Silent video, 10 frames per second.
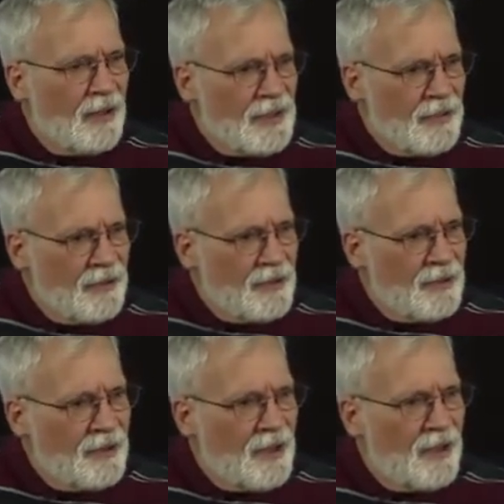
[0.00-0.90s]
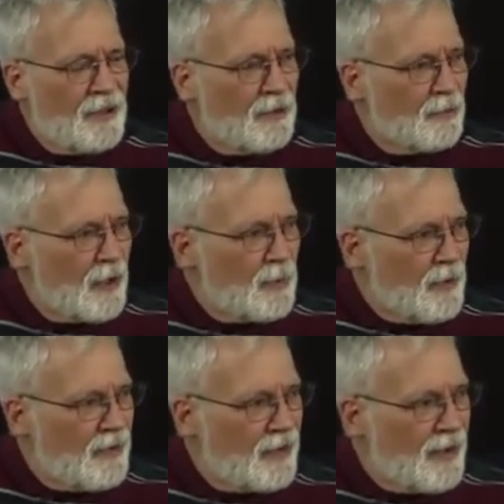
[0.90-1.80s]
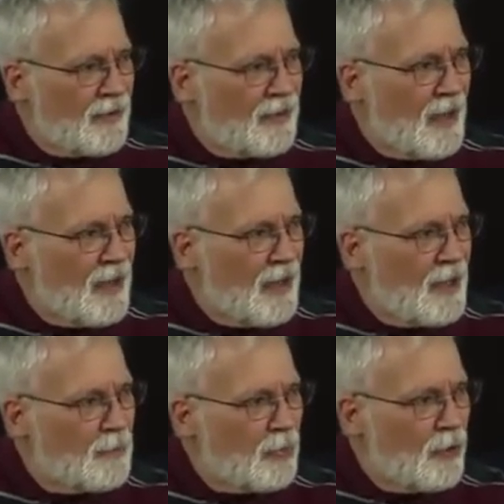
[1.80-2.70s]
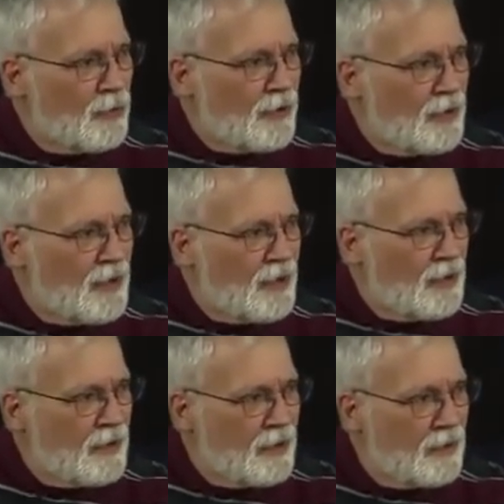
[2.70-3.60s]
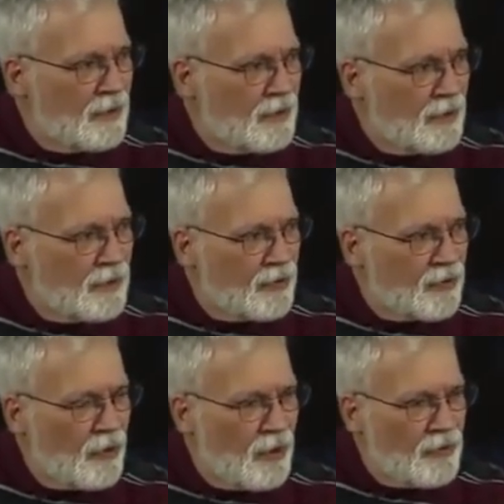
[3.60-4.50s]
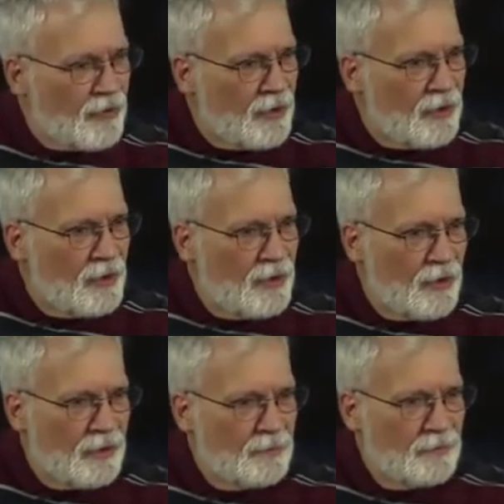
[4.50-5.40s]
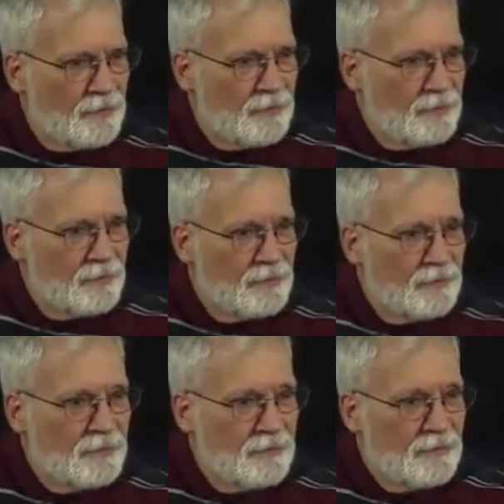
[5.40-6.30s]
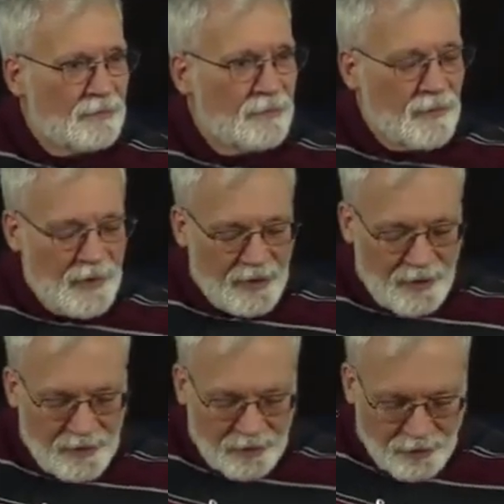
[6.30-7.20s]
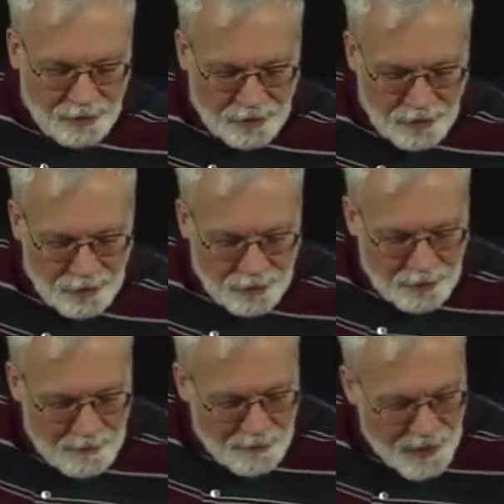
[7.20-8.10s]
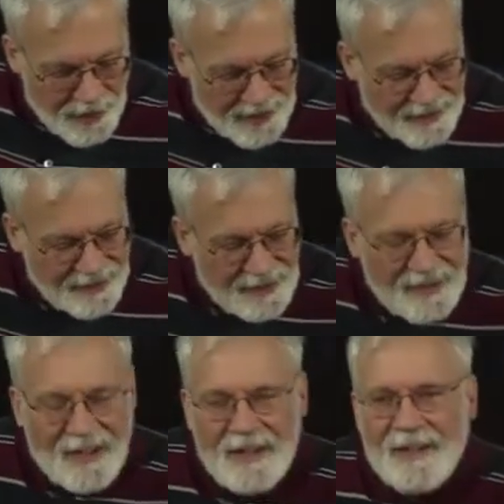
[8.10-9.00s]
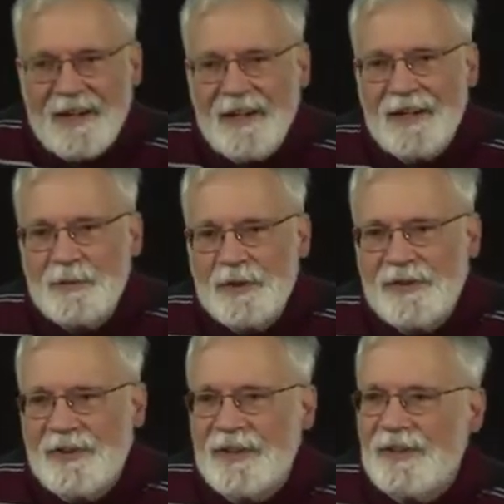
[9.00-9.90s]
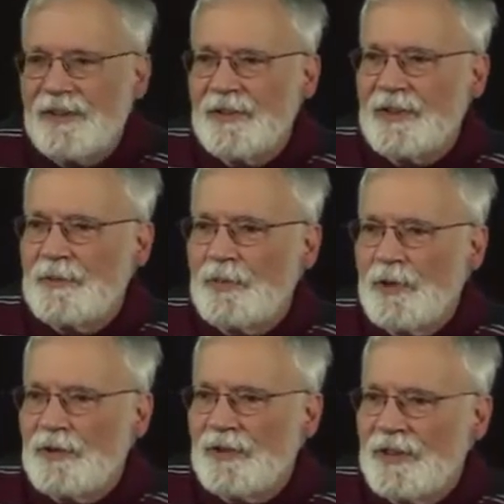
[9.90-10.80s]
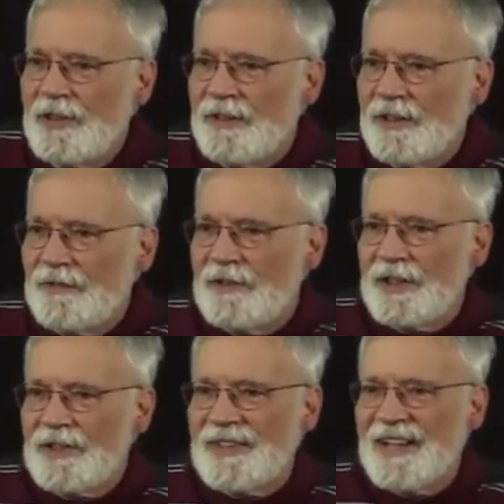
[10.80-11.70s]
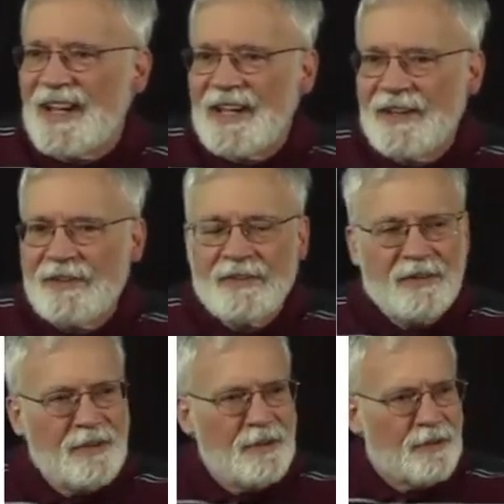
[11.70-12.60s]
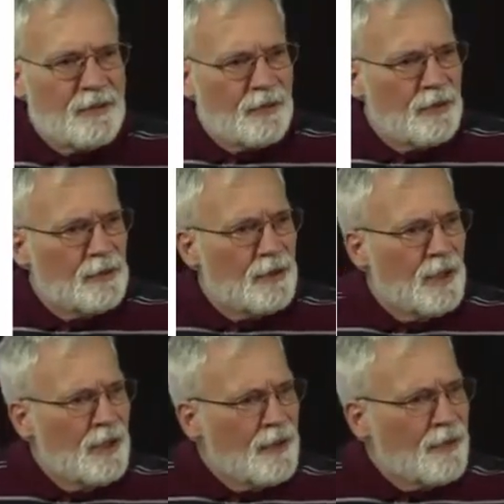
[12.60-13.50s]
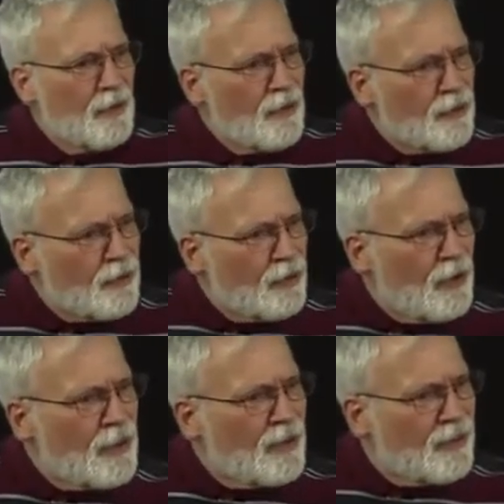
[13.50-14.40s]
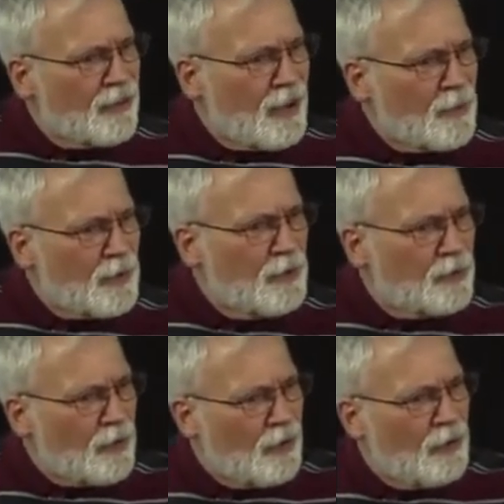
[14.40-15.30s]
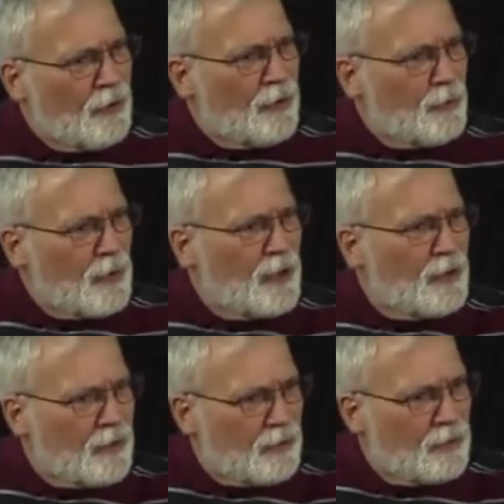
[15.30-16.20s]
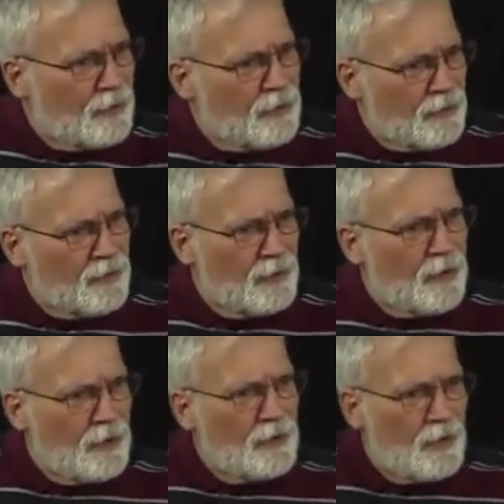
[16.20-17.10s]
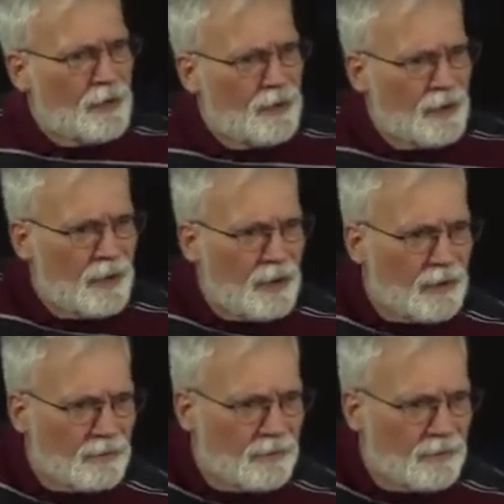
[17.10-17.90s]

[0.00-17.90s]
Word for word: in DNA represents a protein starts here. And then there's a code, TAA, which says the protein definition ends here. So there are start and stop codes all the way through our DNA.